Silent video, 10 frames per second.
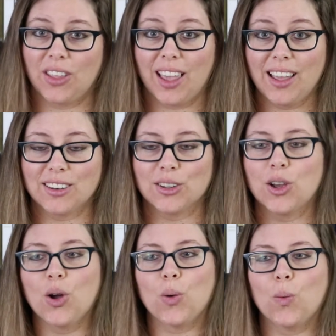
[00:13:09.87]
And
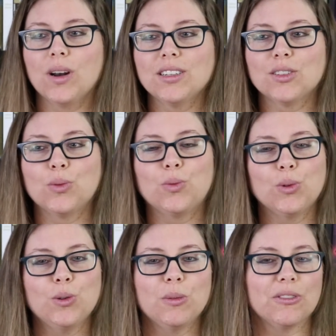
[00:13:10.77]
what does the
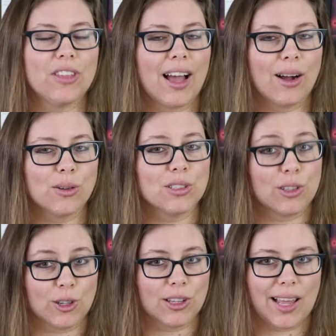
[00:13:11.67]
room of the house
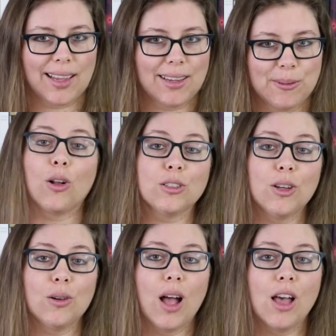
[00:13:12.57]
look like?
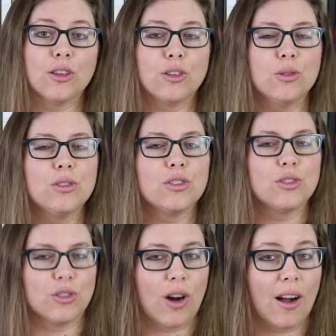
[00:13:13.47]
Also, use
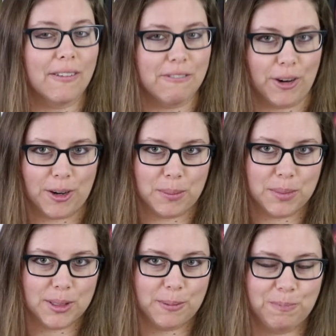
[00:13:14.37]
strong
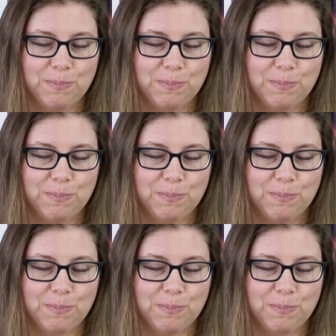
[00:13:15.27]
verbs.